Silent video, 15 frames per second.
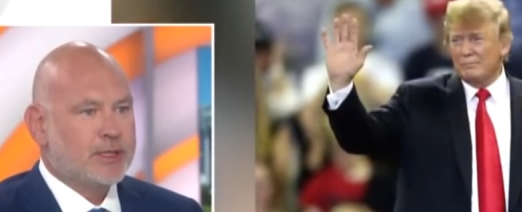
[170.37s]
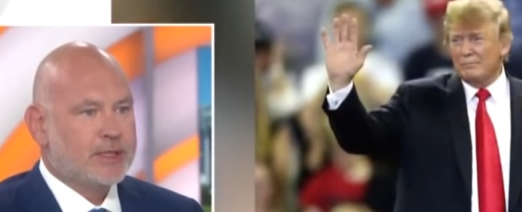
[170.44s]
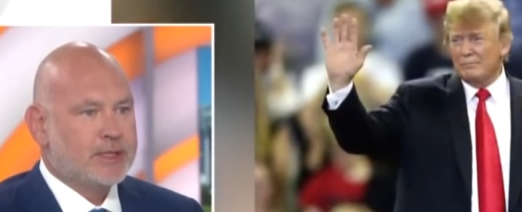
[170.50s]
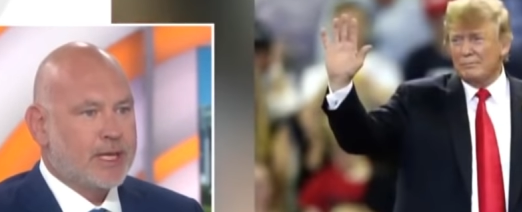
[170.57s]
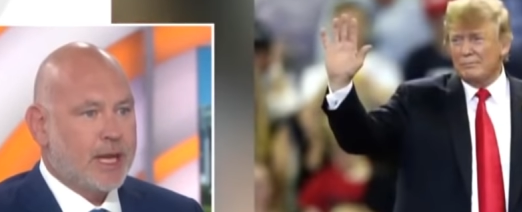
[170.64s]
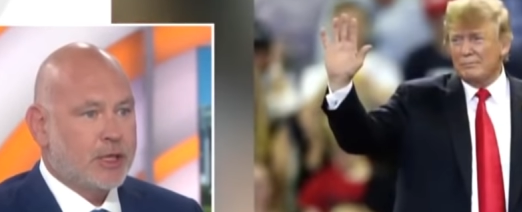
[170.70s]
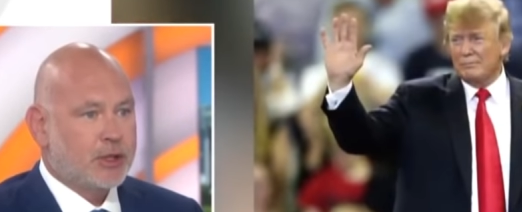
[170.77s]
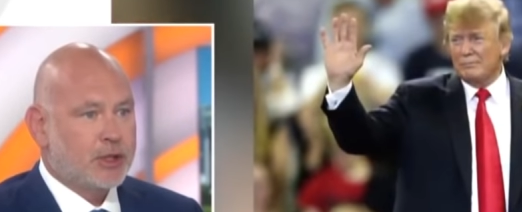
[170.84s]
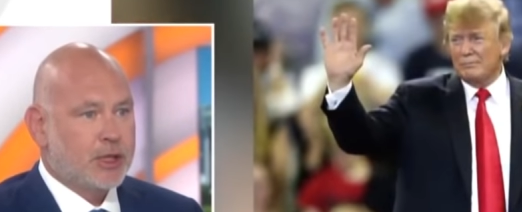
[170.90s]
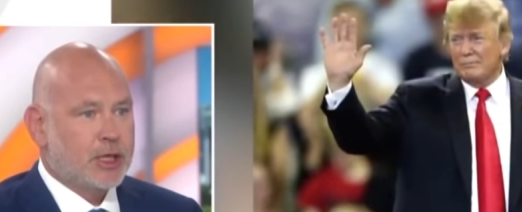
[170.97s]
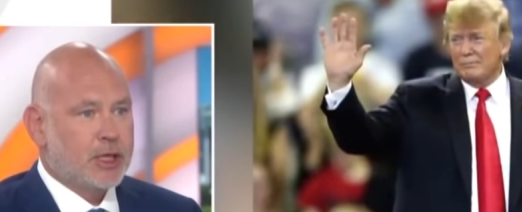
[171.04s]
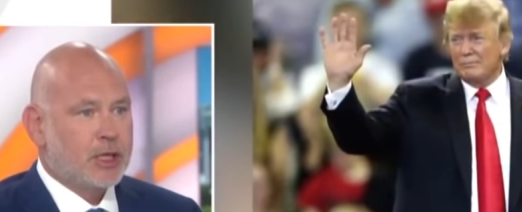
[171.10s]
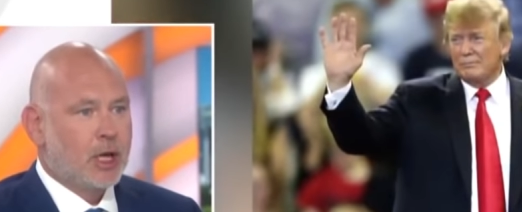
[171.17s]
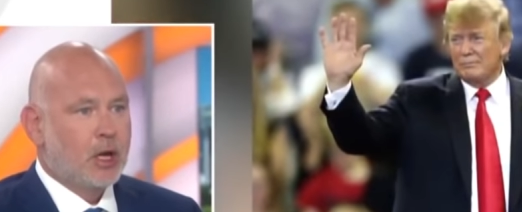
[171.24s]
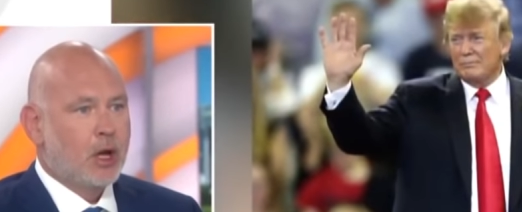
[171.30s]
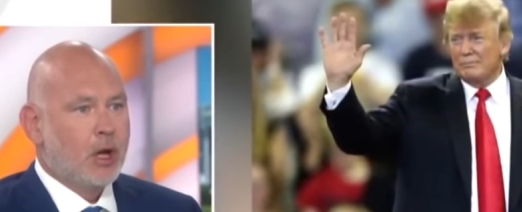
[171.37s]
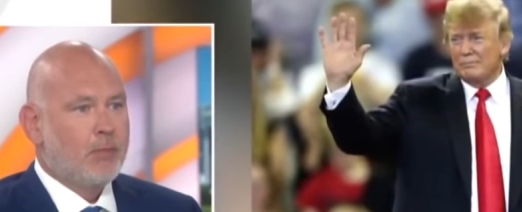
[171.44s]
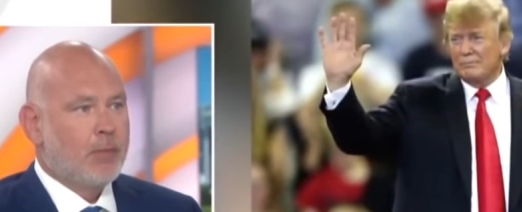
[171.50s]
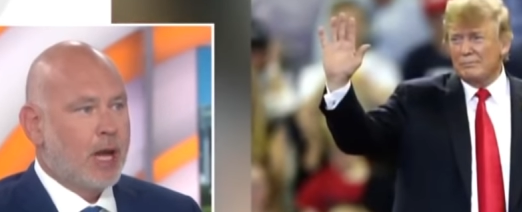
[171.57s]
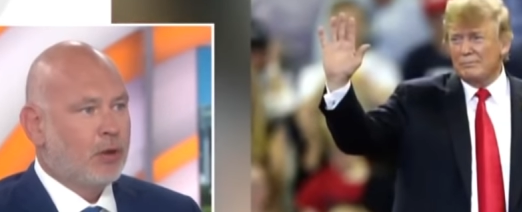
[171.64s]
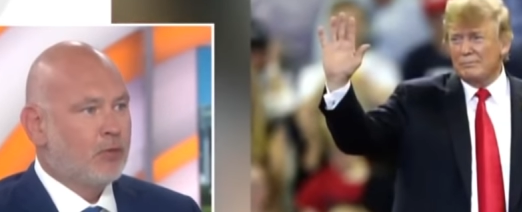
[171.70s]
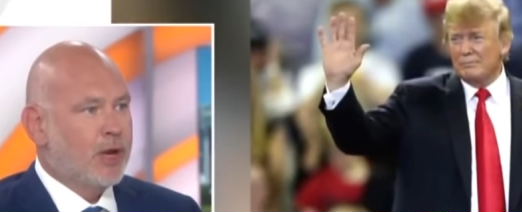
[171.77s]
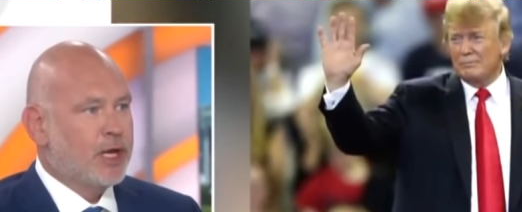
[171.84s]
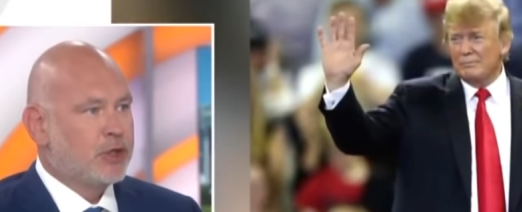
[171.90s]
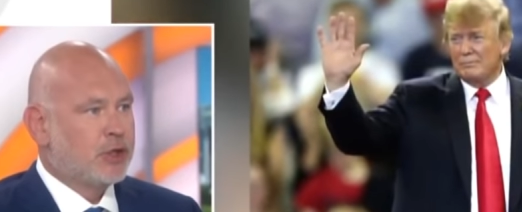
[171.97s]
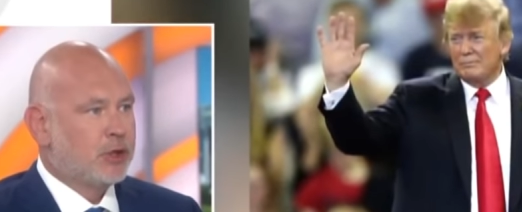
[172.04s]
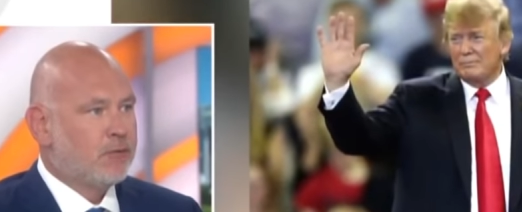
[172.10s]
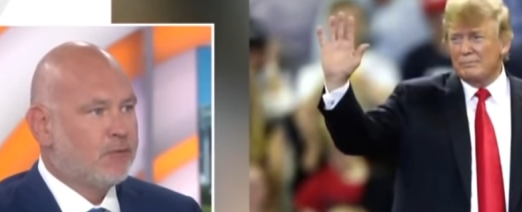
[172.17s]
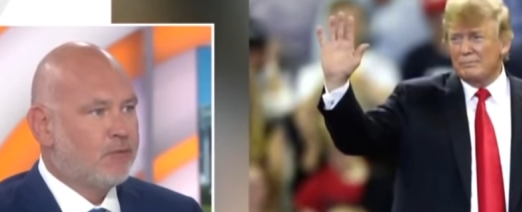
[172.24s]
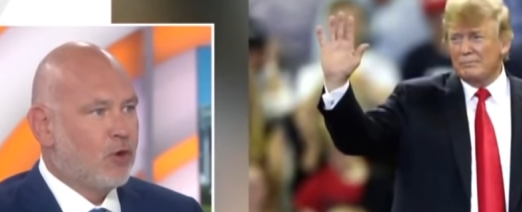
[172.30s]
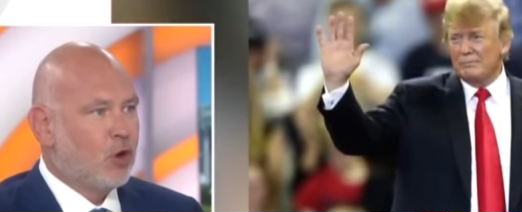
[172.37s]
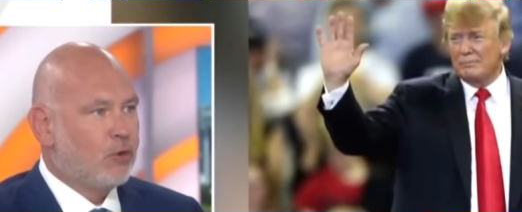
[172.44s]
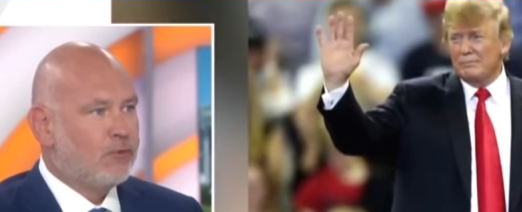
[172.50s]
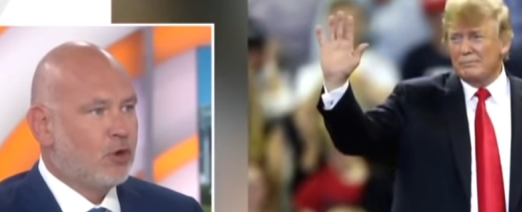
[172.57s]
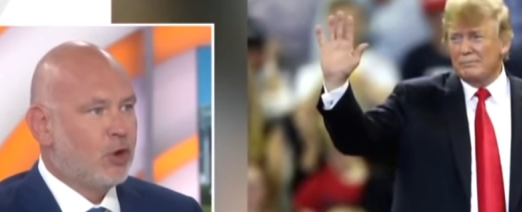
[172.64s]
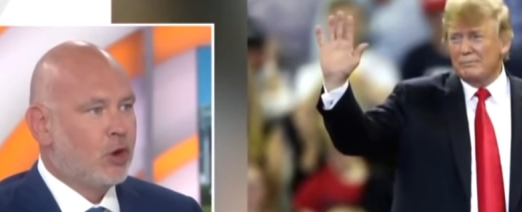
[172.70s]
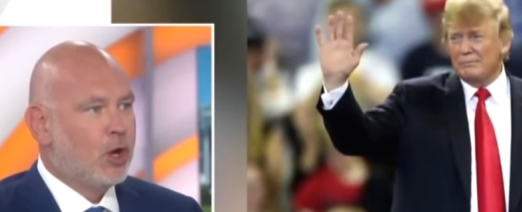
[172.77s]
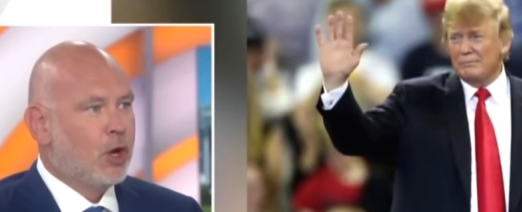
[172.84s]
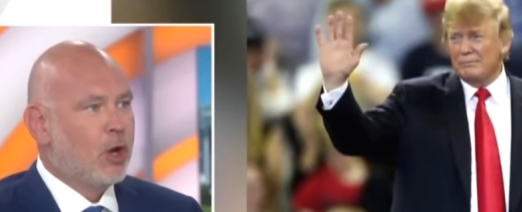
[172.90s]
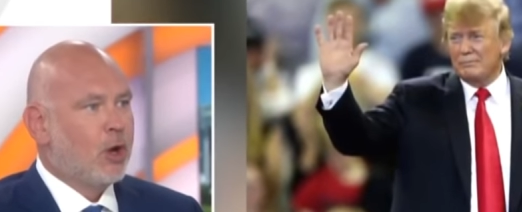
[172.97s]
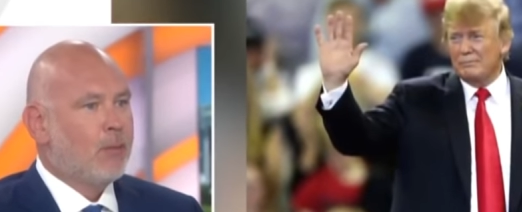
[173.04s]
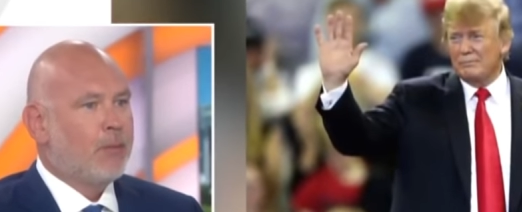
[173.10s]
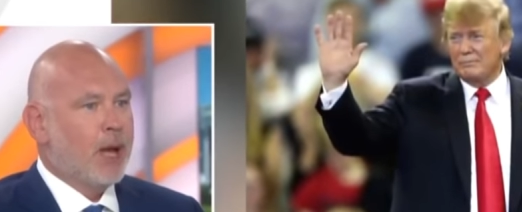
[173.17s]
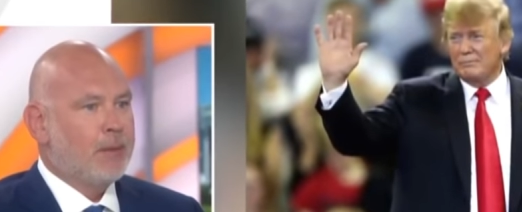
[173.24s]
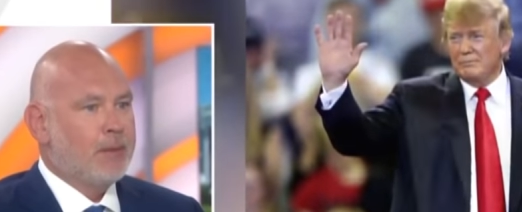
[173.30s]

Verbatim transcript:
Speaker 1: intensity by raising fervor, by